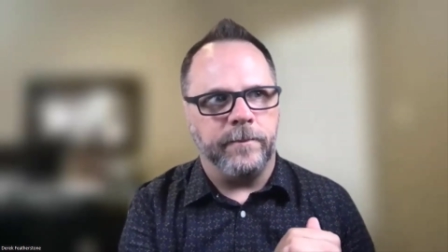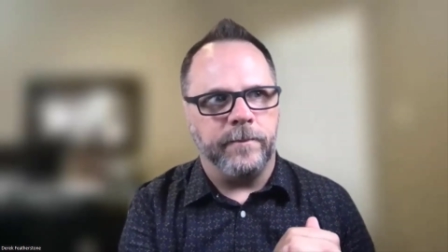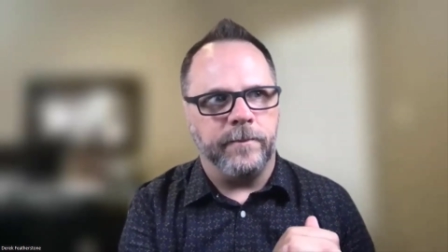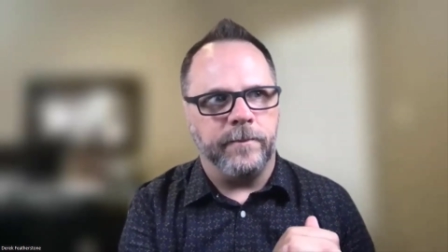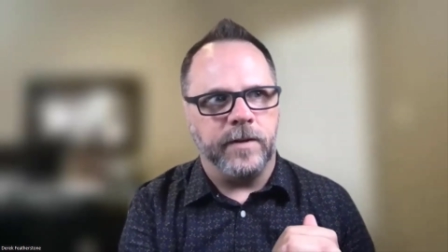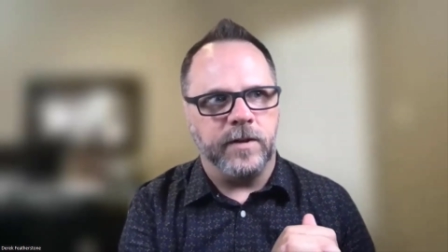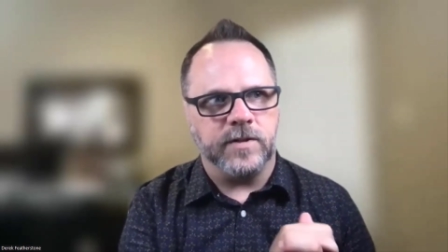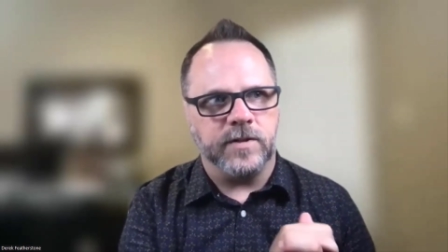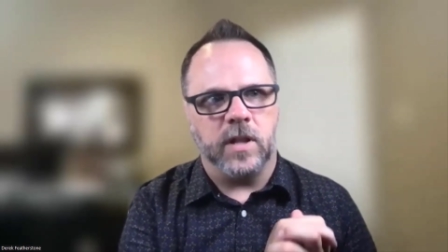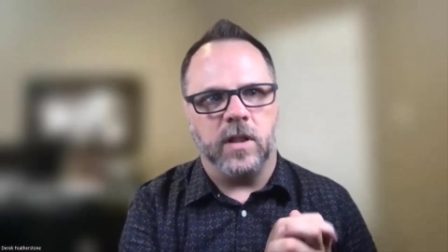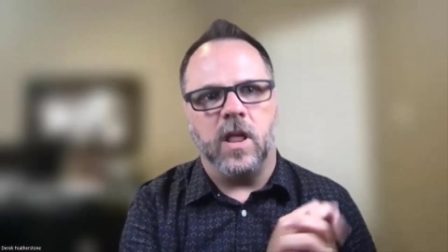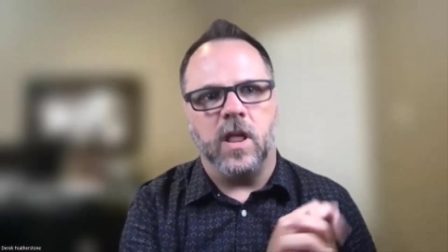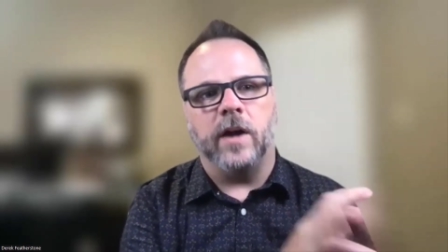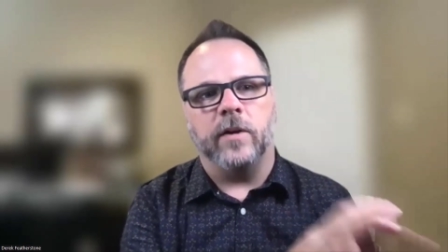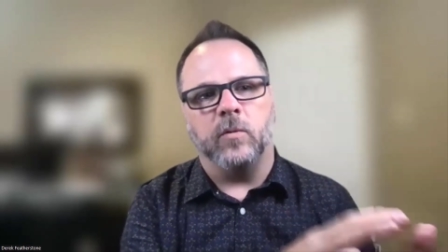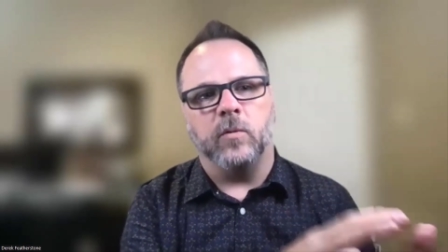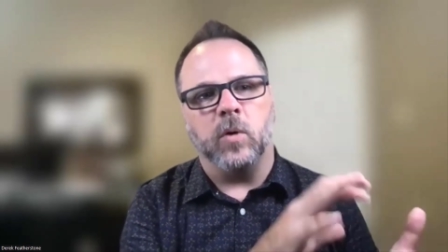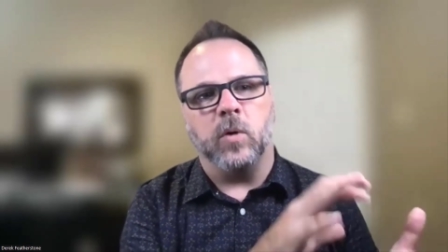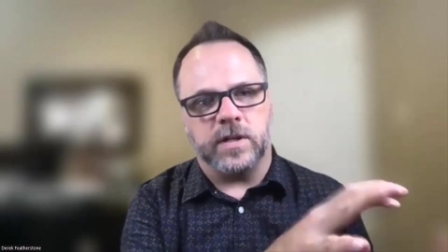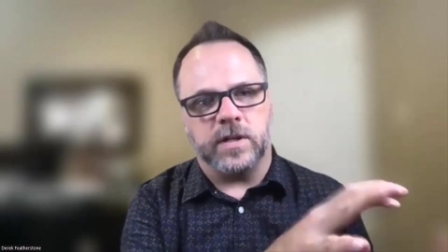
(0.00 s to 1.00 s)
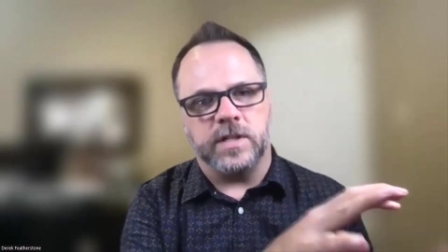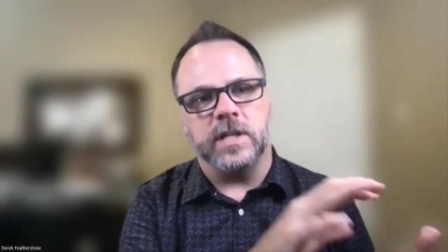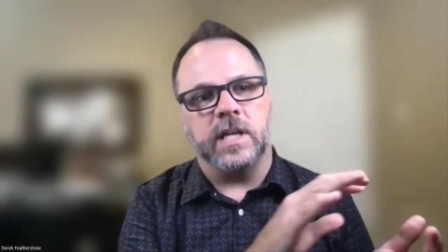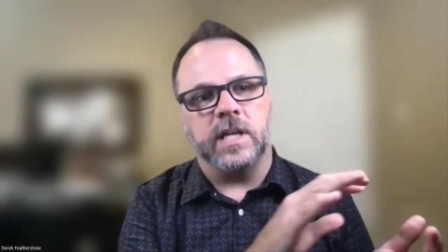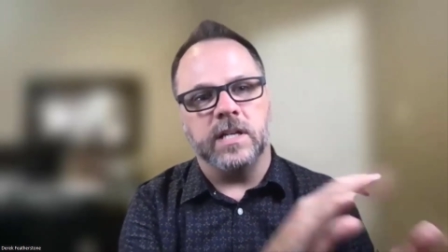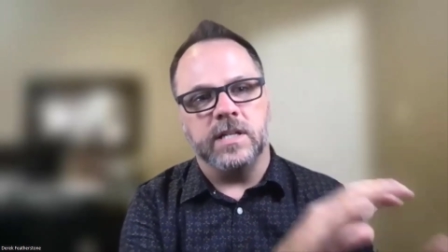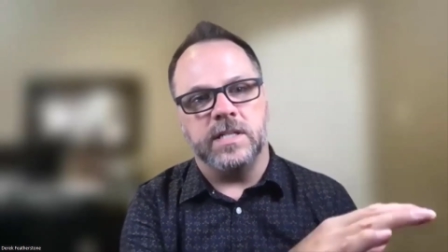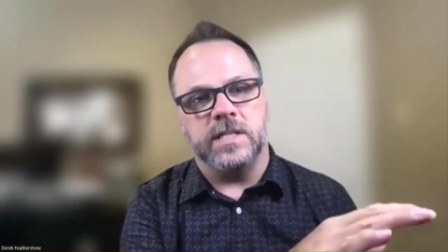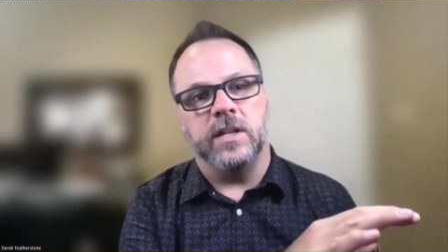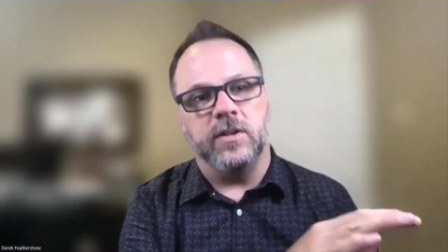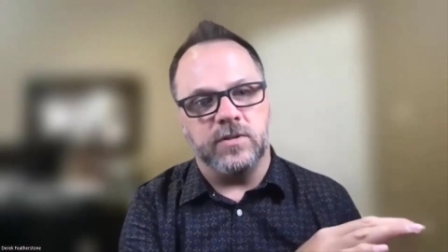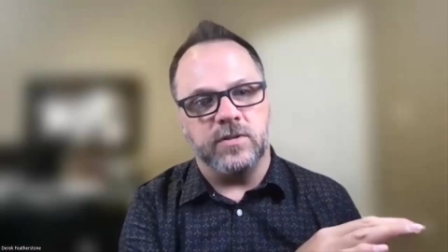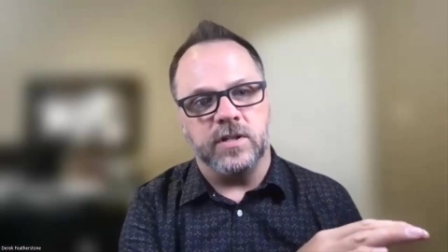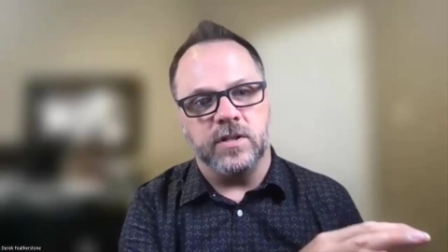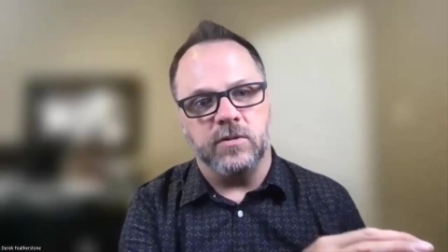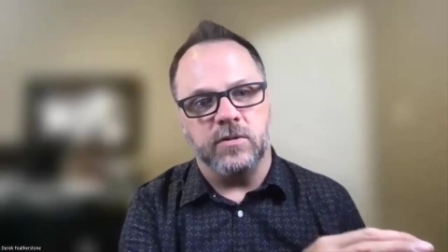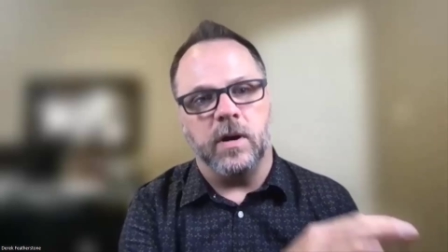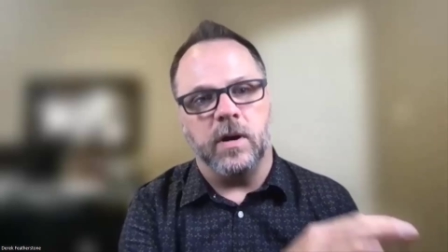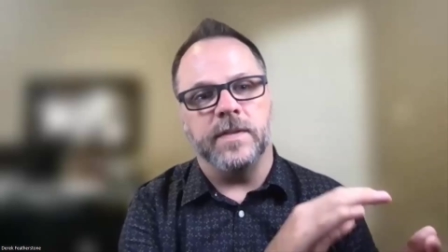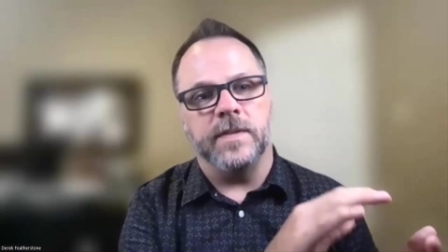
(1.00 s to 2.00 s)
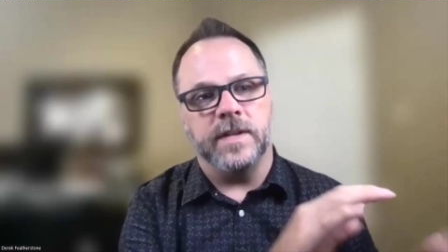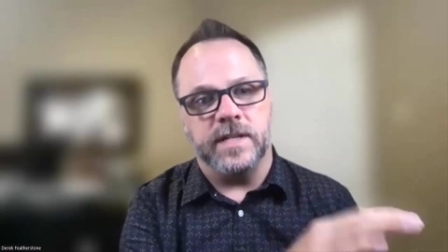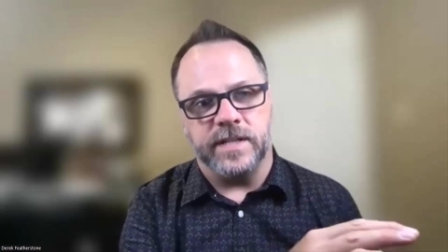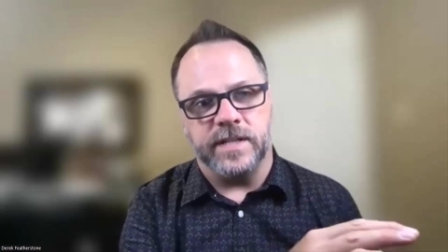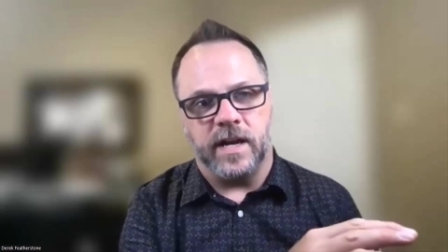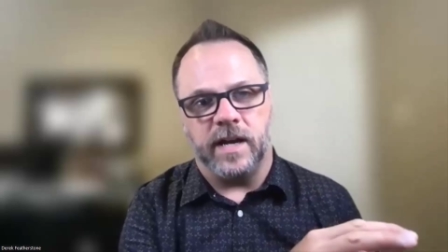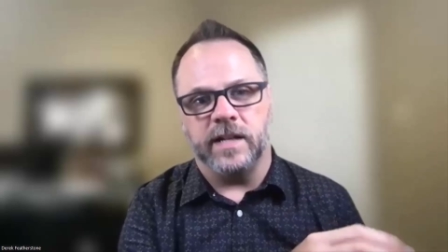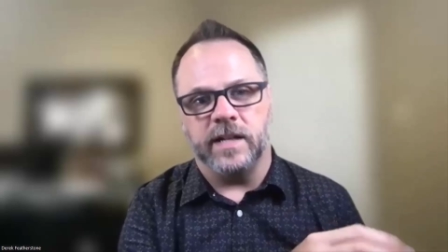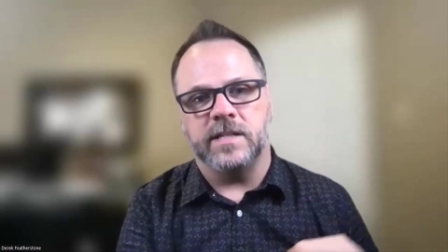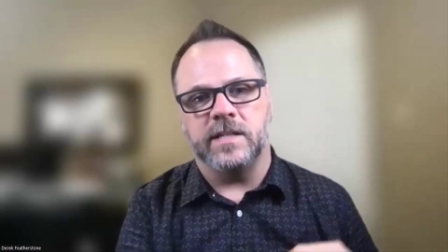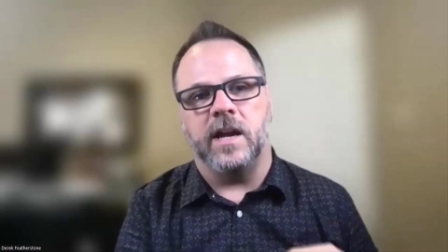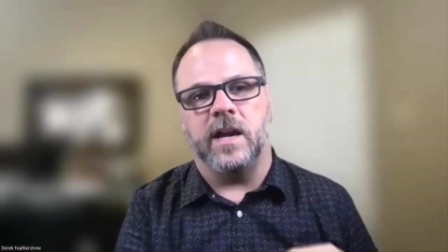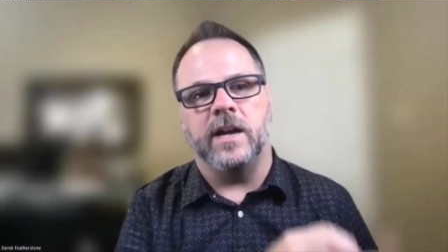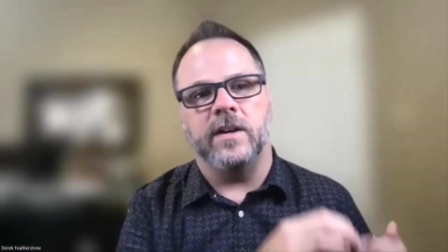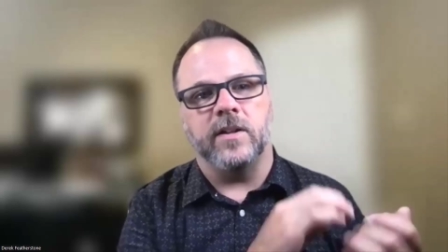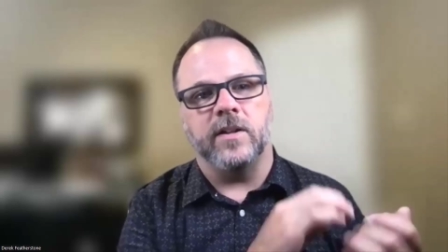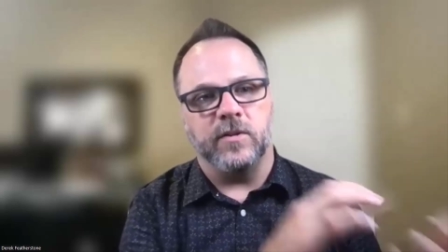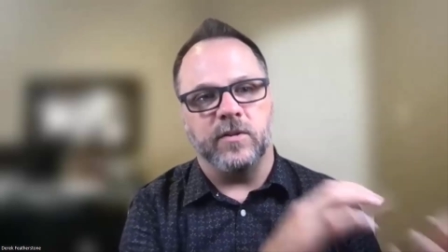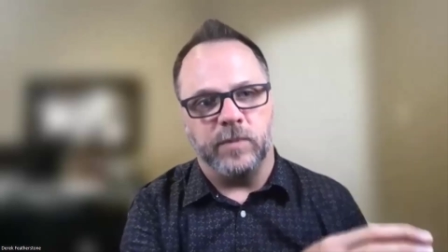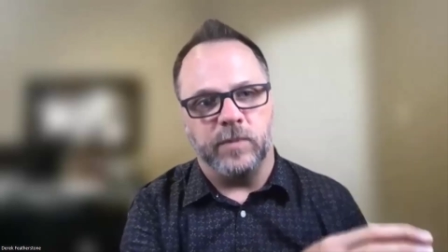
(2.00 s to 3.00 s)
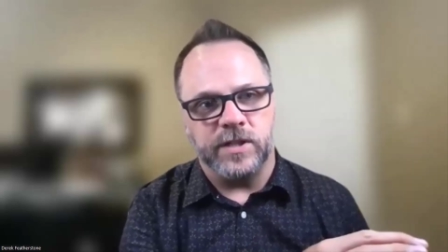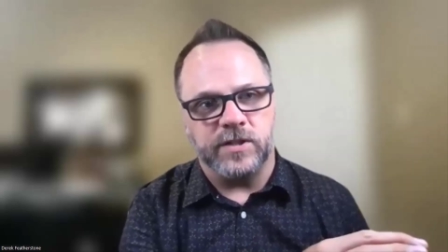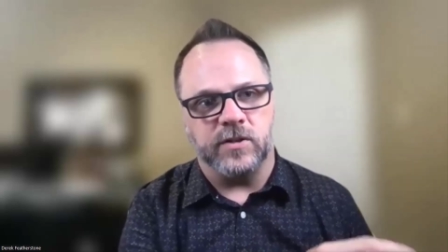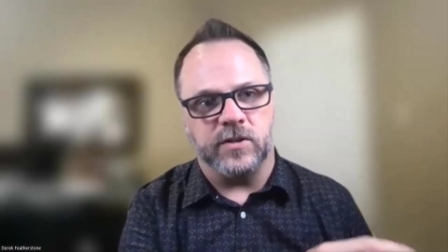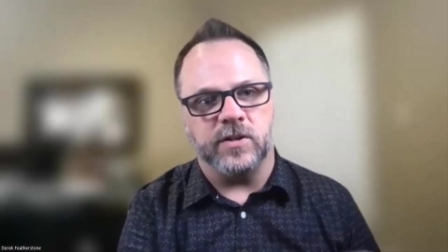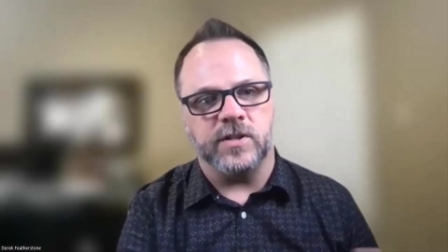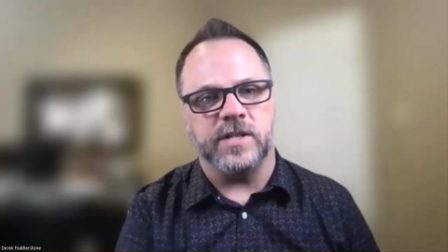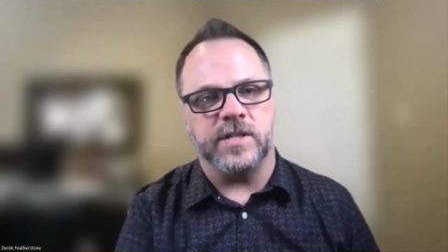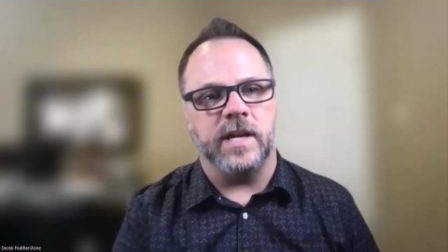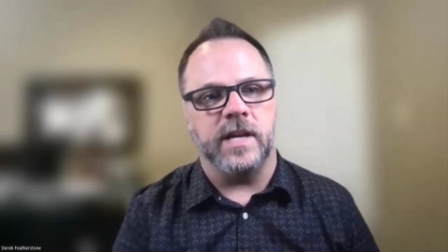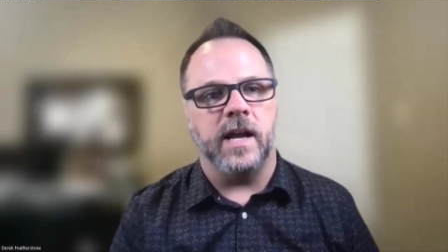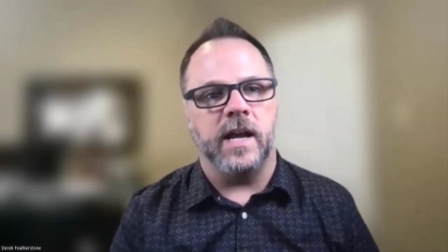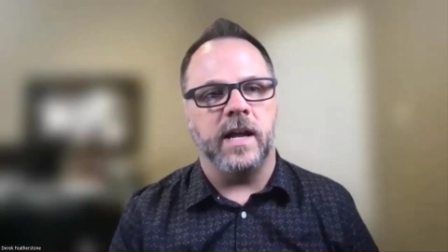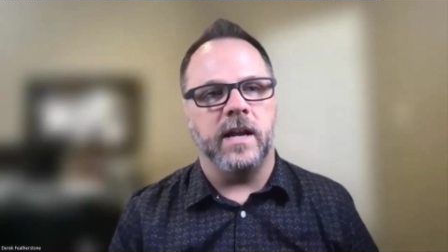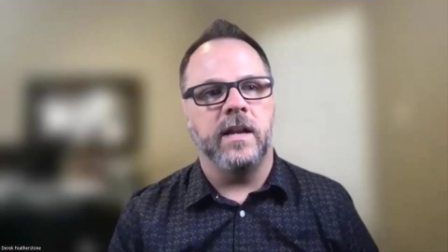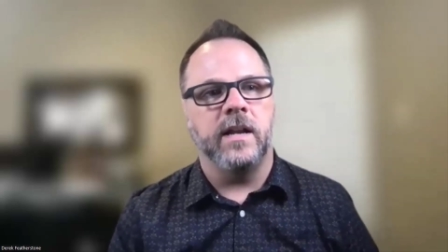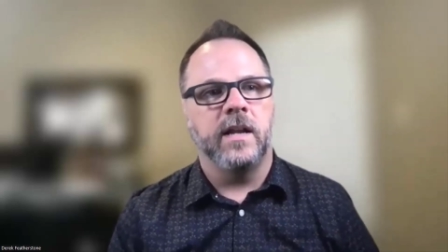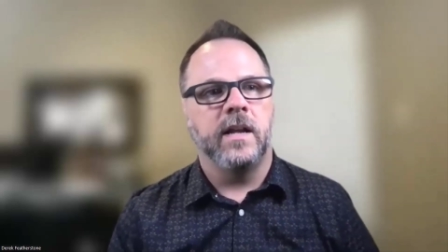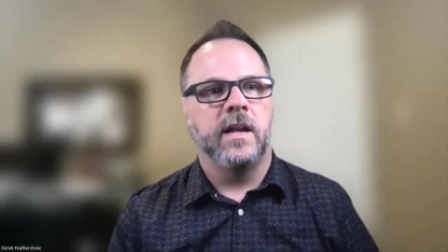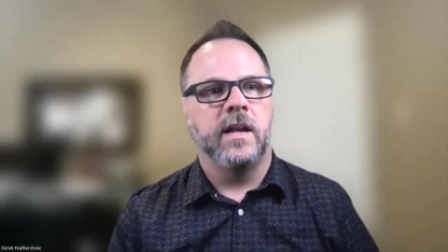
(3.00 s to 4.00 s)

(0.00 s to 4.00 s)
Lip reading: there's a lot of work to continue to do on the design side, on the research side,